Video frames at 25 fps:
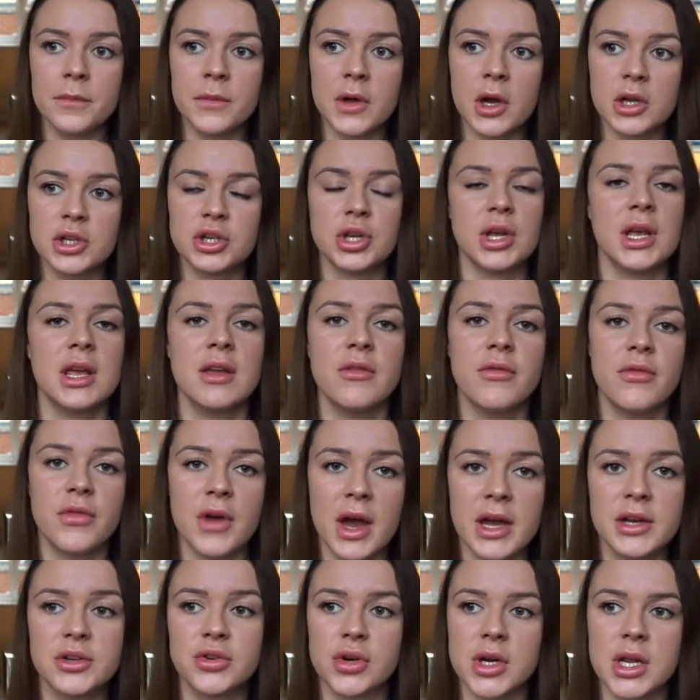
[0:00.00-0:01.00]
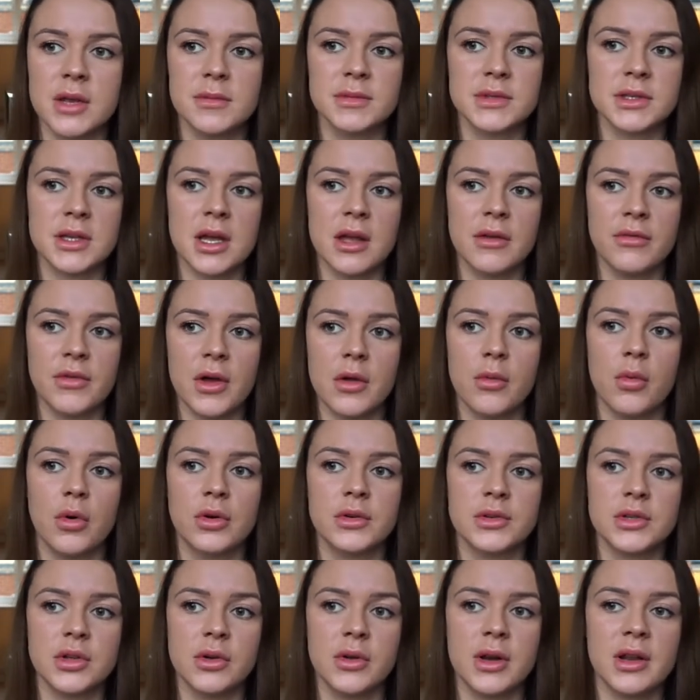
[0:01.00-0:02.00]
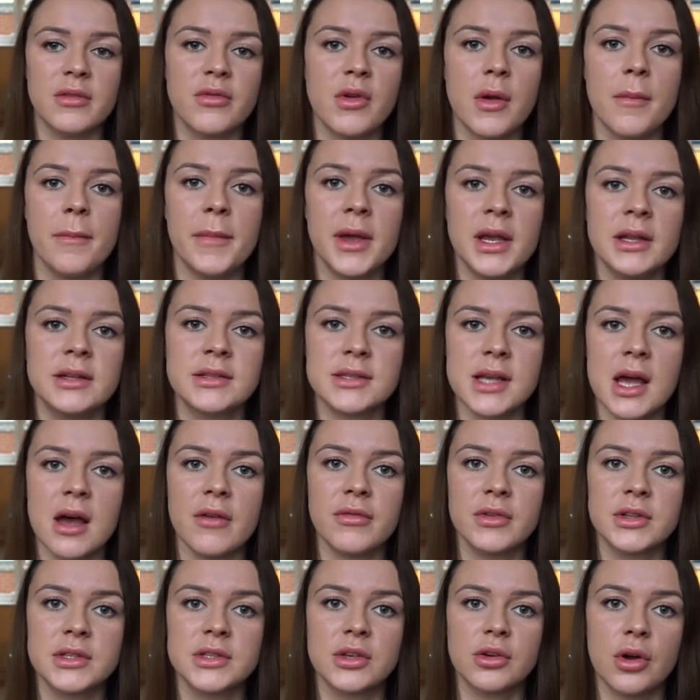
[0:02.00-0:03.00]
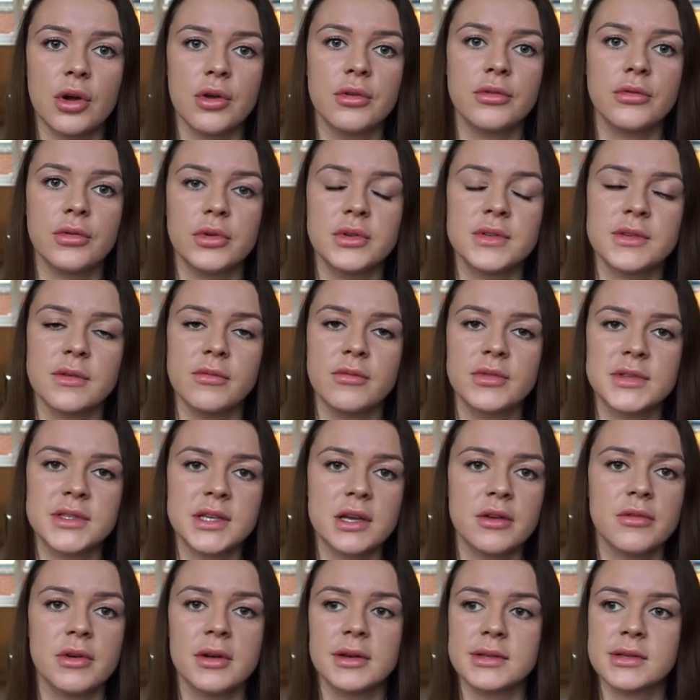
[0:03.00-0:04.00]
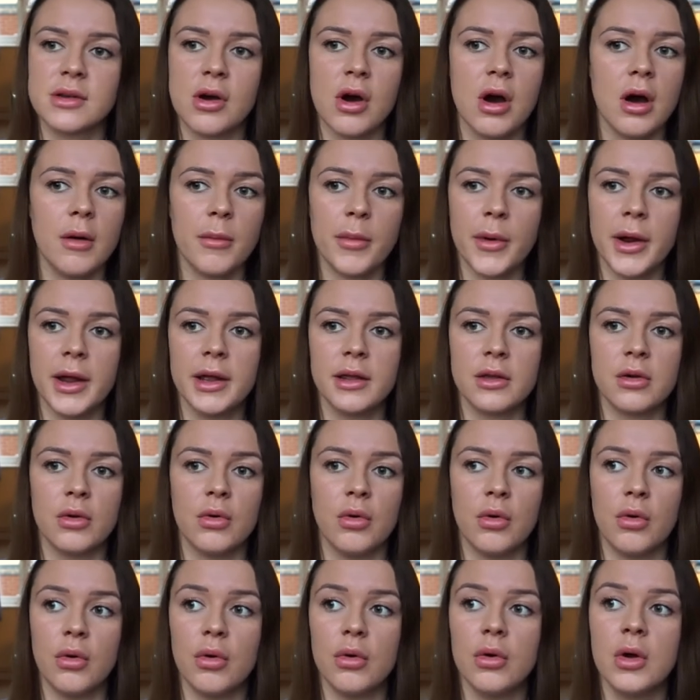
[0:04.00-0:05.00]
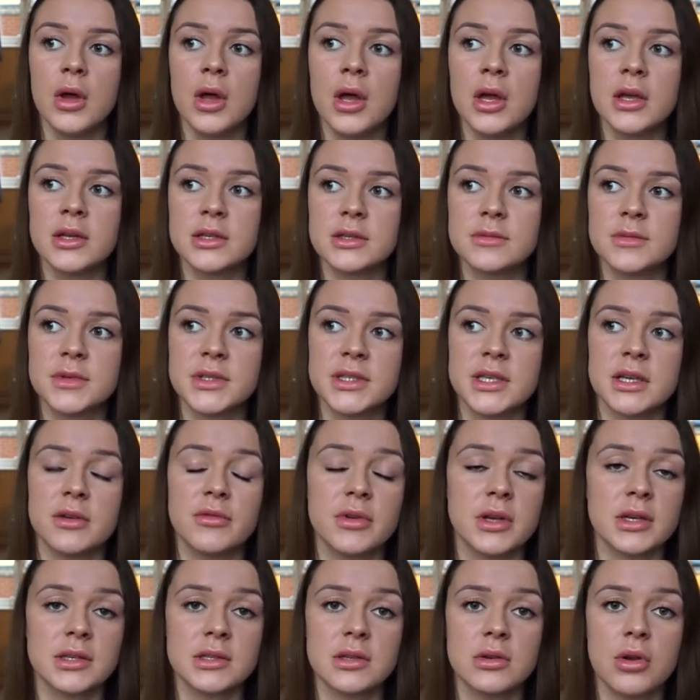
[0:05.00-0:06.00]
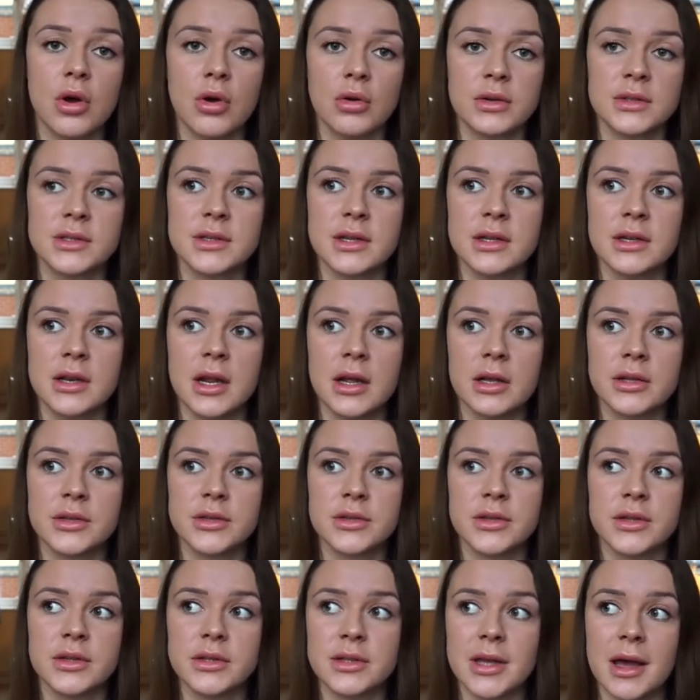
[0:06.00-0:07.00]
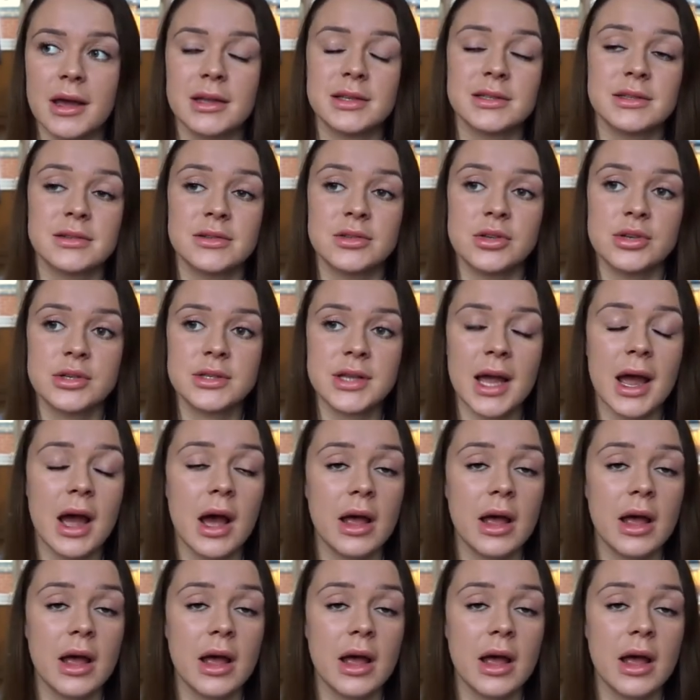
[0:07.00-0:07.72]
achieve their dreams if they want to and if it means having to go through some serious heartbreak or some serious loss then that's just